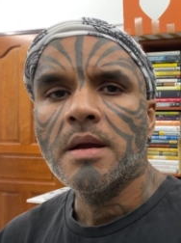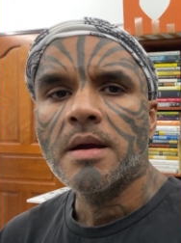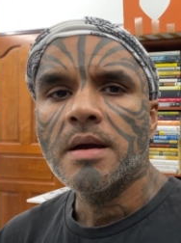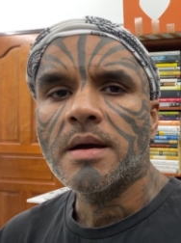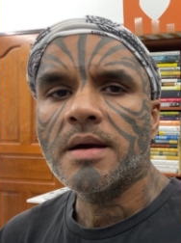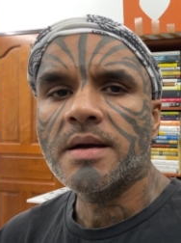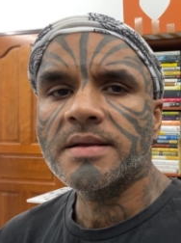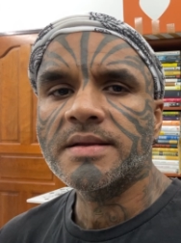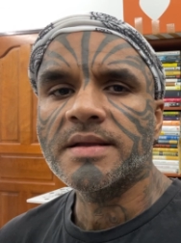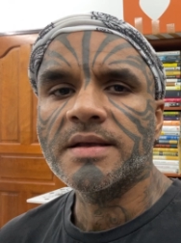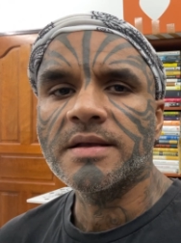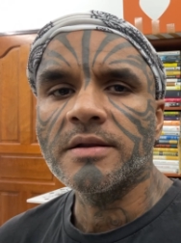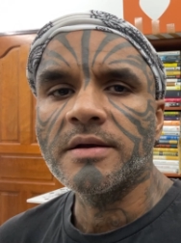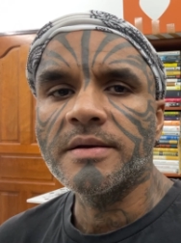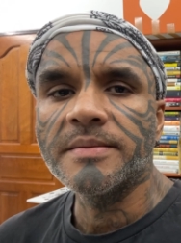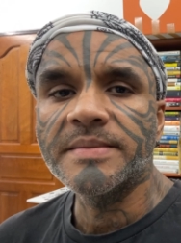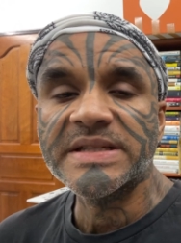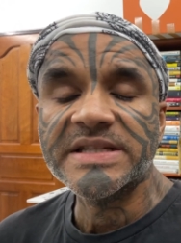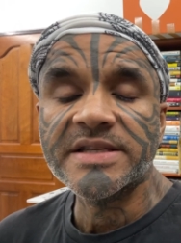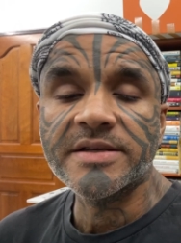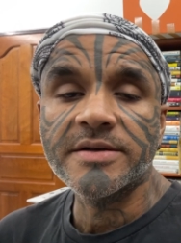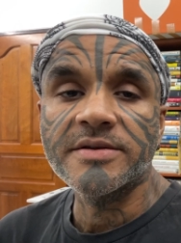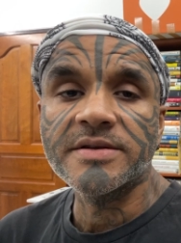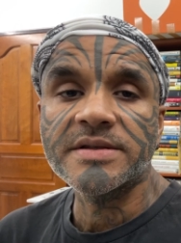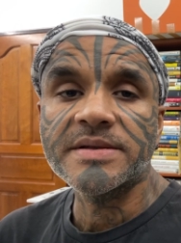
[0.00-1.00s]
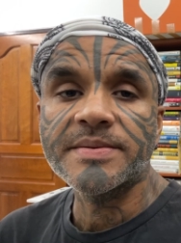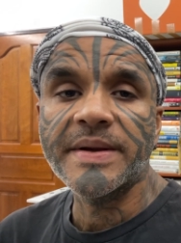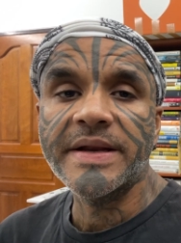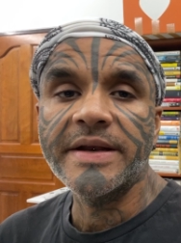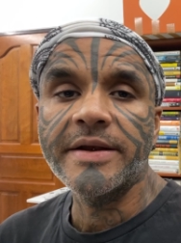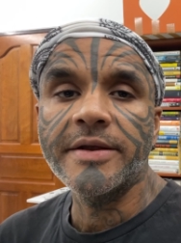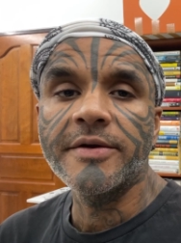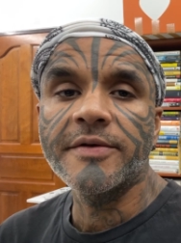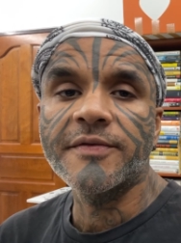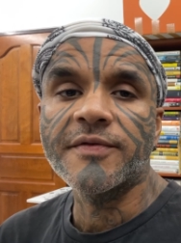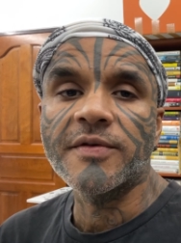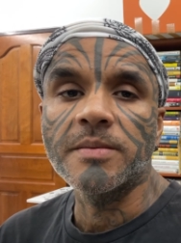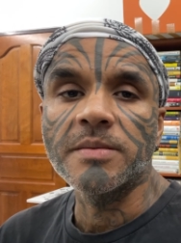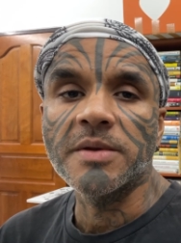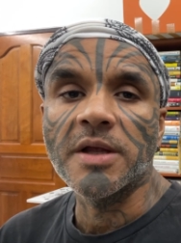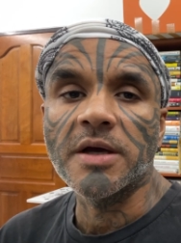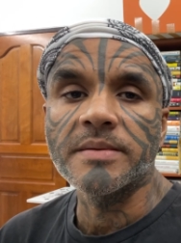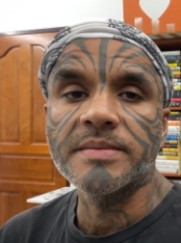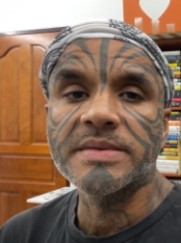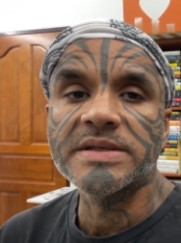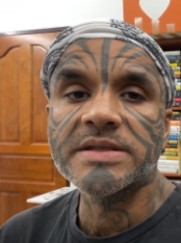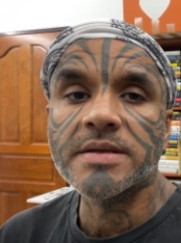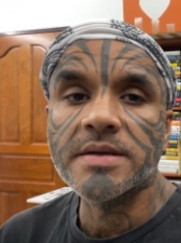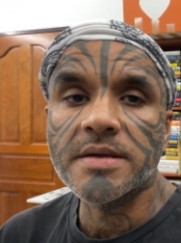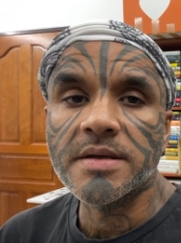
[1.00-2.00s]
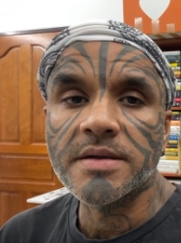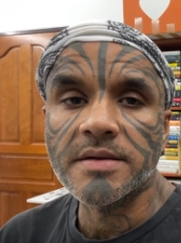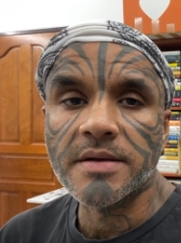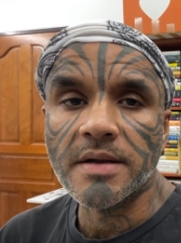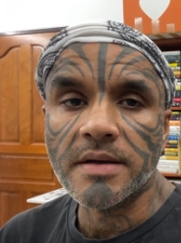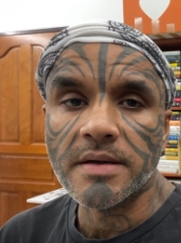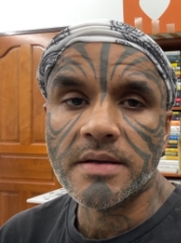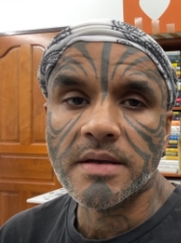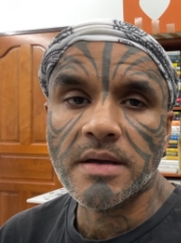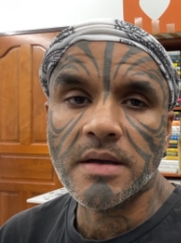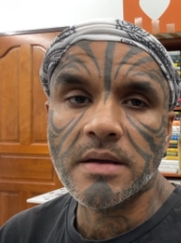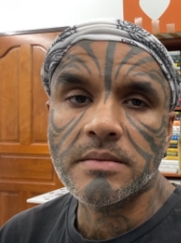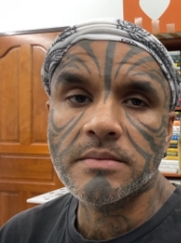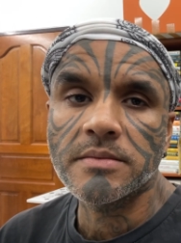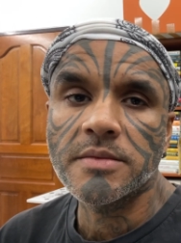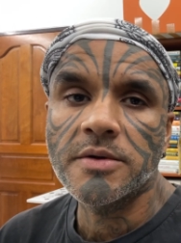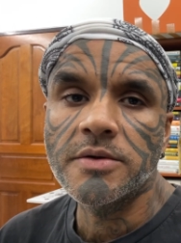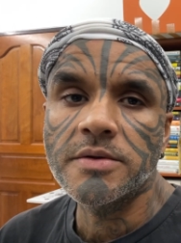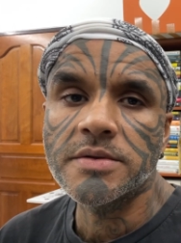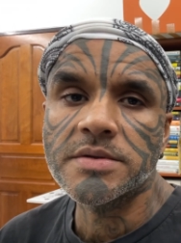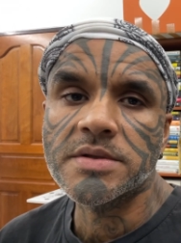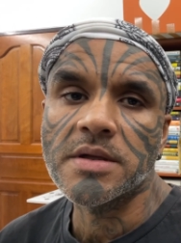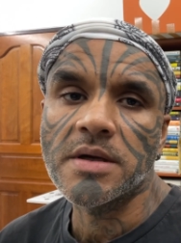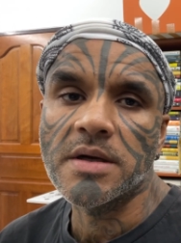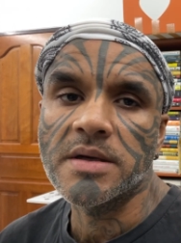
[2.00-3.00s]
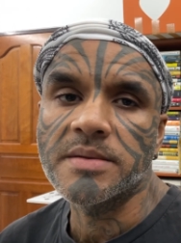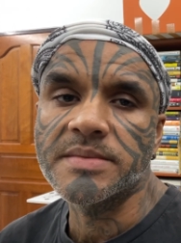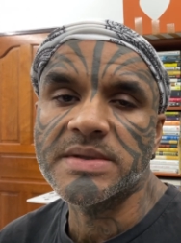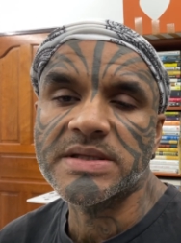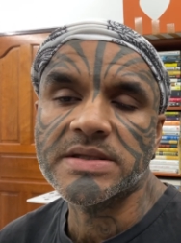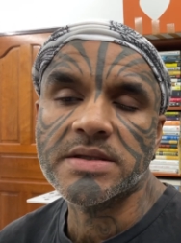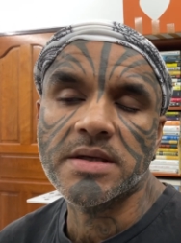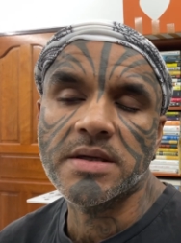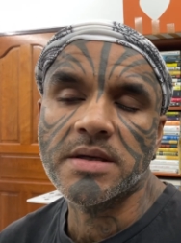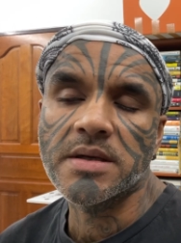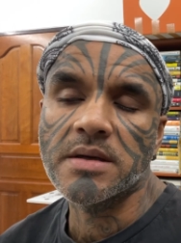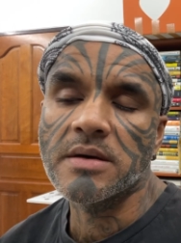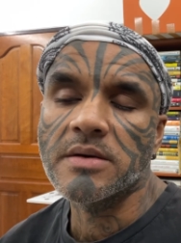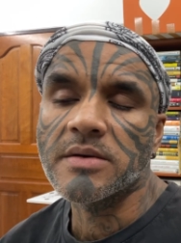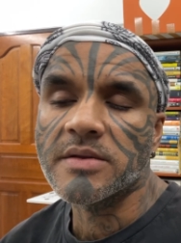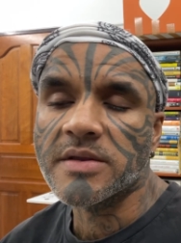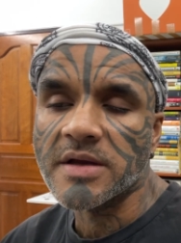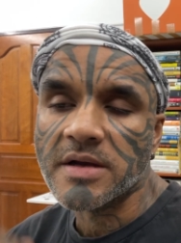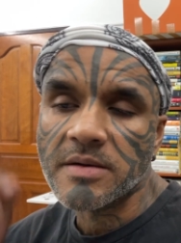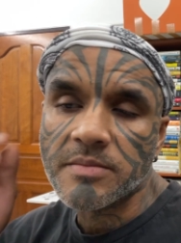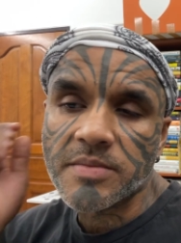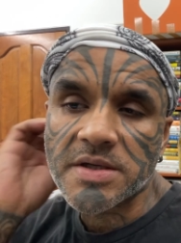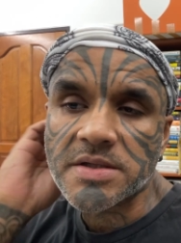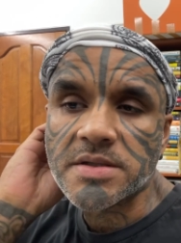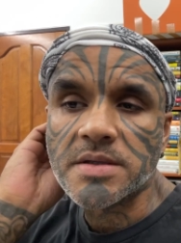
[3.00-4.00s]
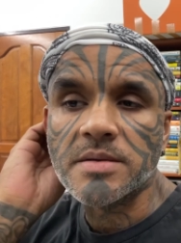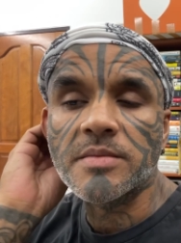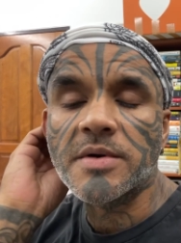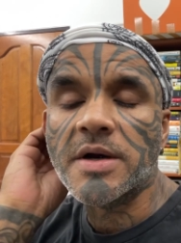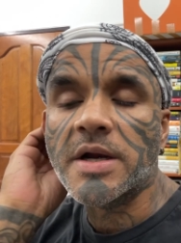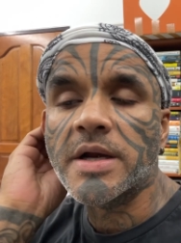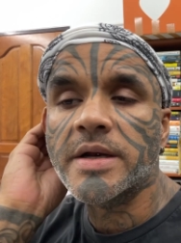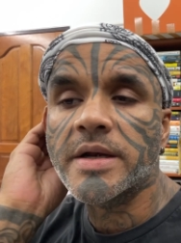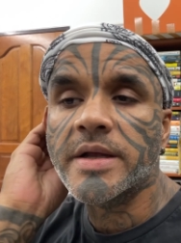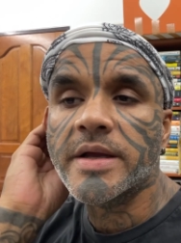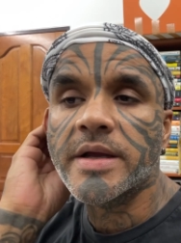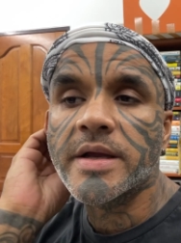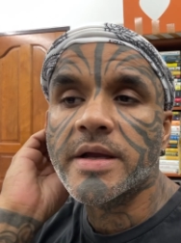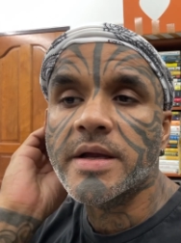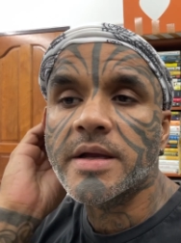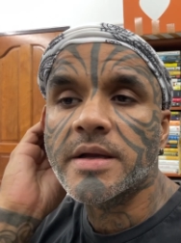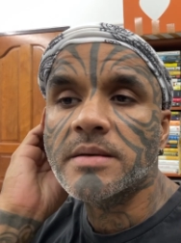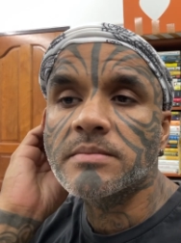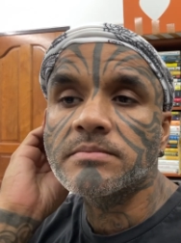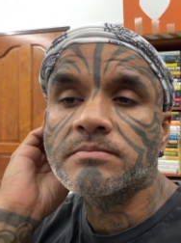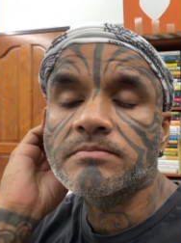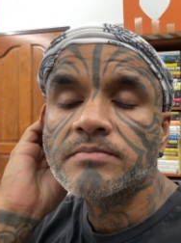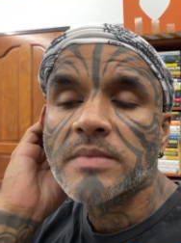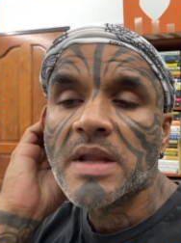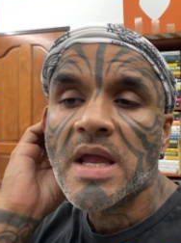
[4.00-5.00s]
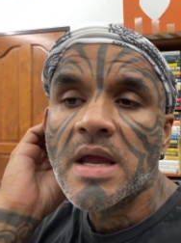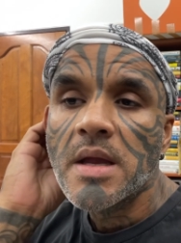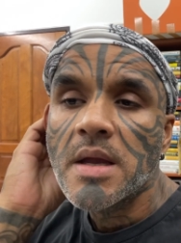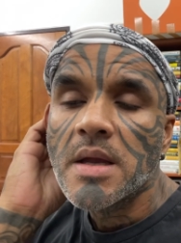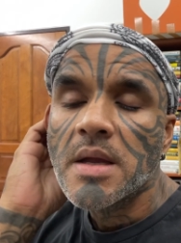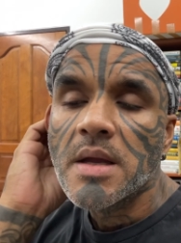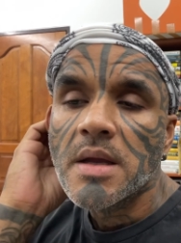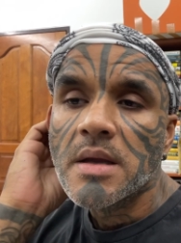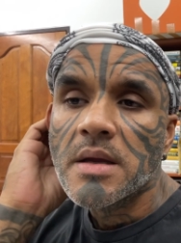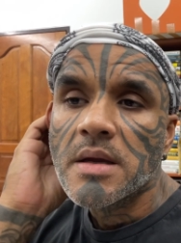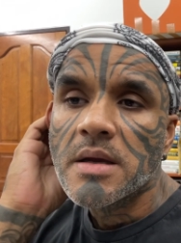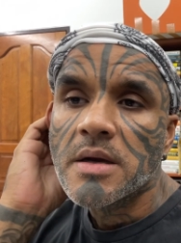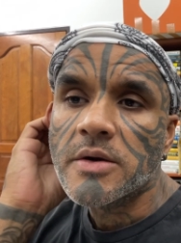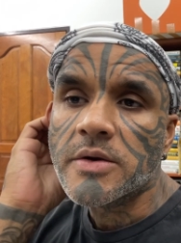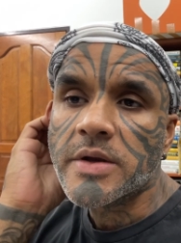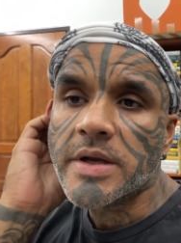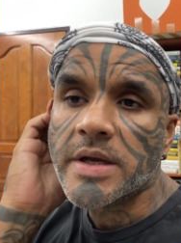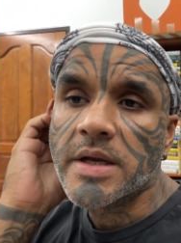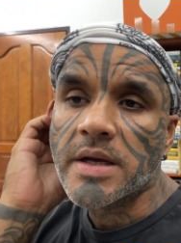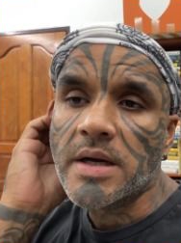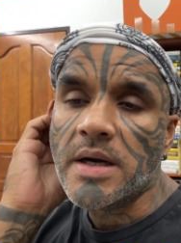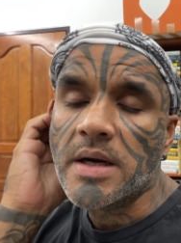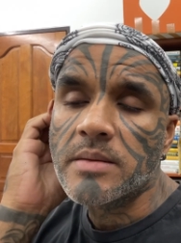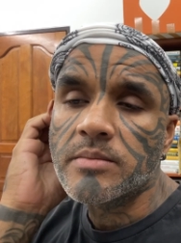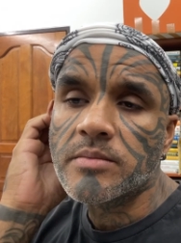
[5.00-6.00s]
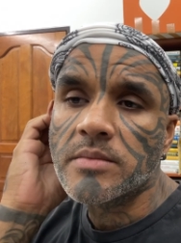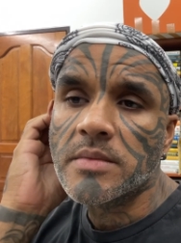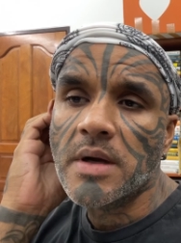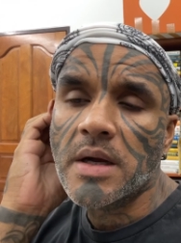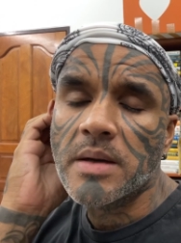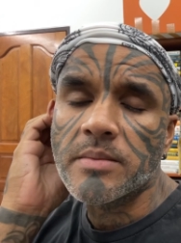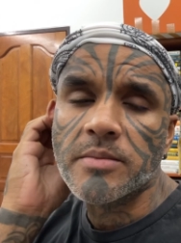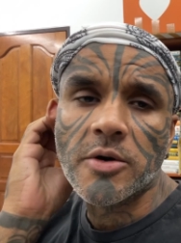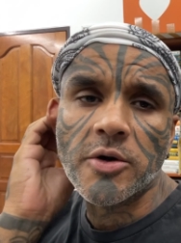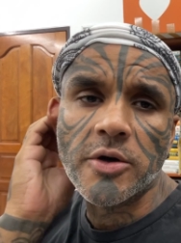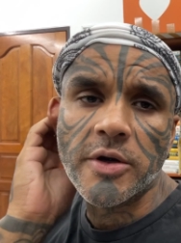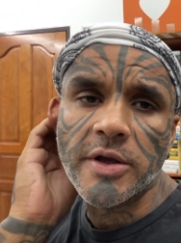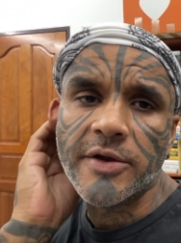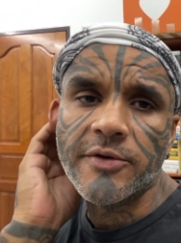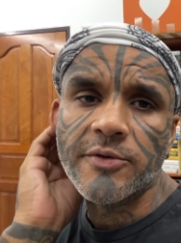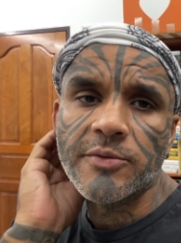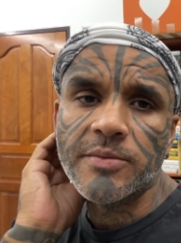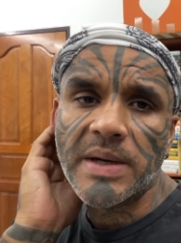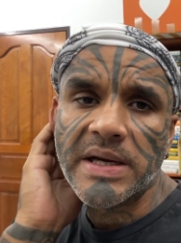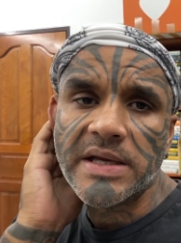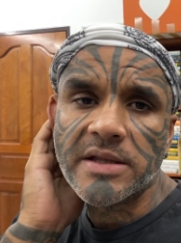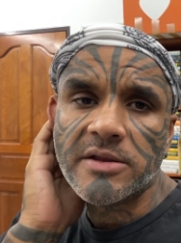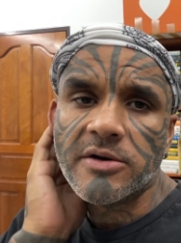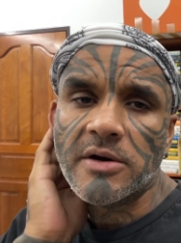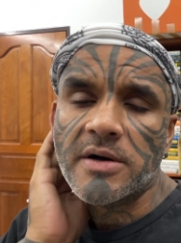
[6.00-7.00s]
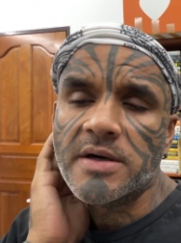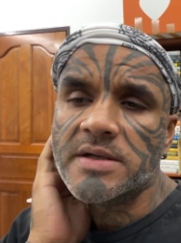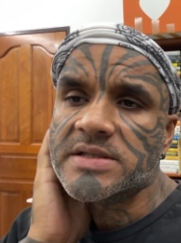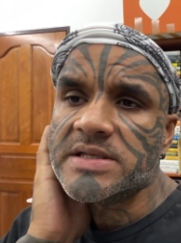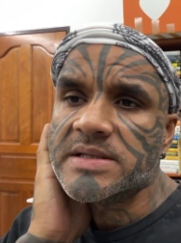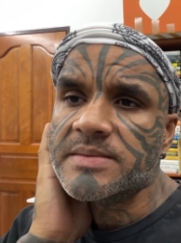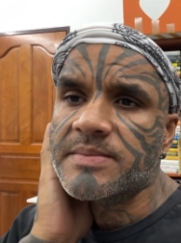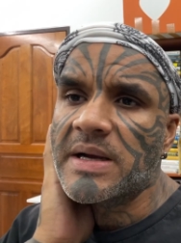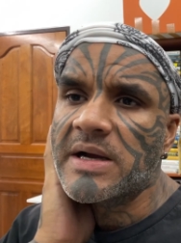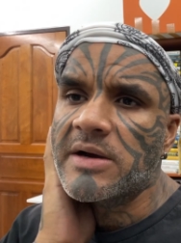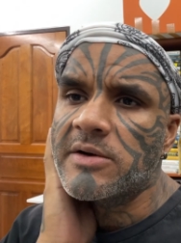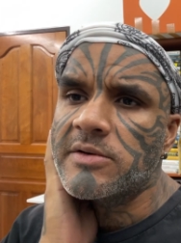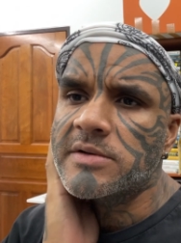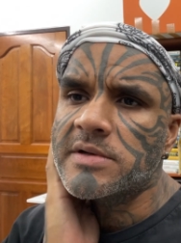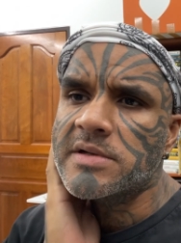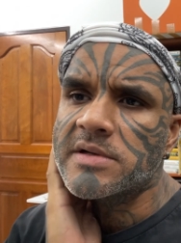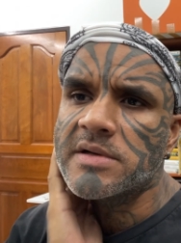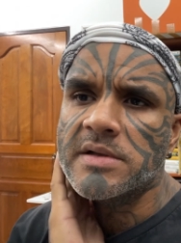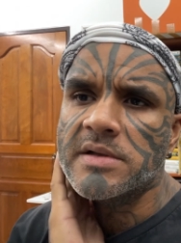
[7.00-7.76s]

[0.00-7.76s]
Hi there, Loy Mesido Sweeney from LoyMesido.com. Who's Loy Mesido? Think Personal Branding. Okay, I'm going to give you my thoughts about